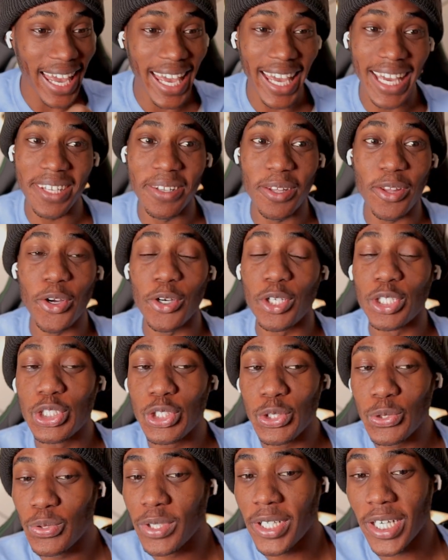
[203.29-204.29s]
And there are
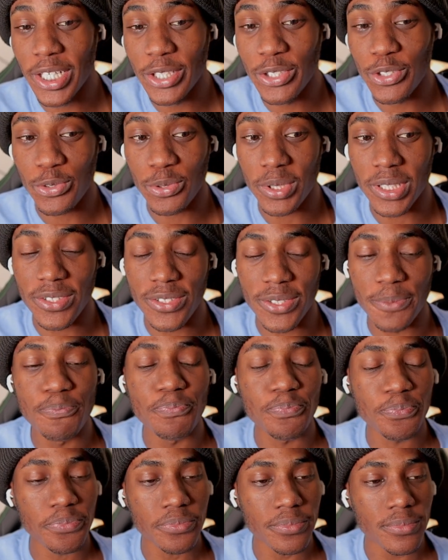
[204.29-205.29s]
two countries
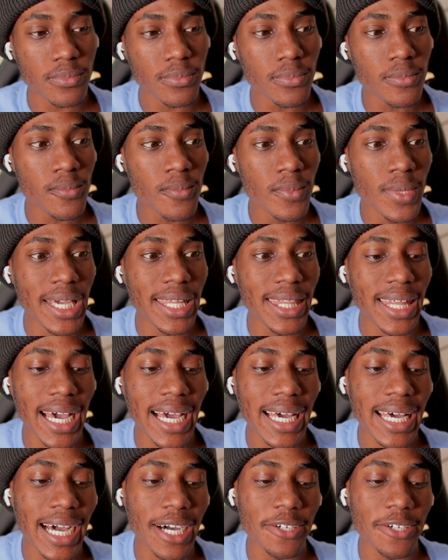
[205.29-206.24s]
that